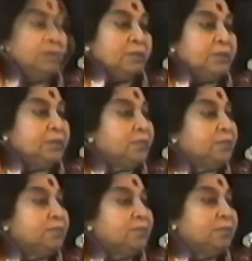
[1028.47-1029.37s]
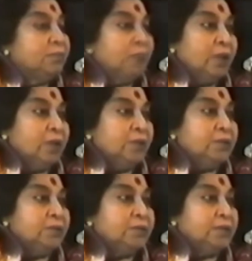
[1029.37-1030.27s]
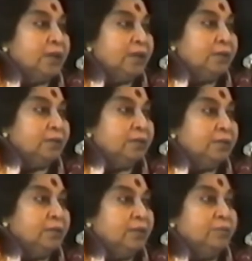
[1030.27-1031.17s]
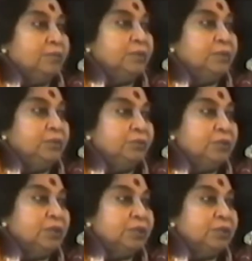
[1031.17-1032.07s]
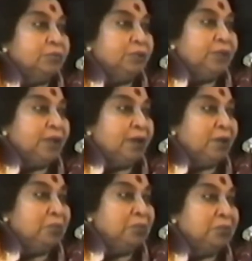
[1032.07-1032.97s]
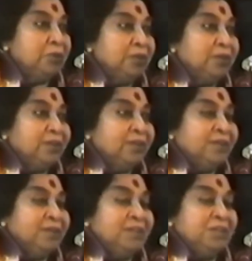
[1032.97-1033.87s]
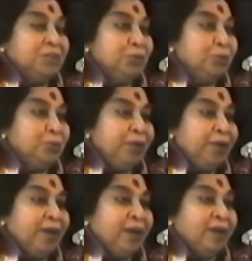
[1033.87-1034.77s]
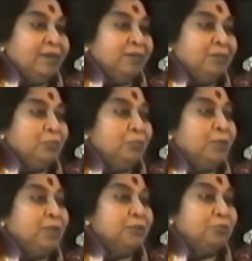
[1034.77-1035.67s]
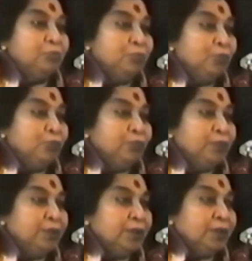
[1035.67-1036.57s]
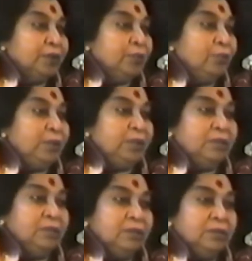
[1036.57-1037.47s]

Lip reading: This is the sign of the new Sahajogi now, in the new era, who has to move with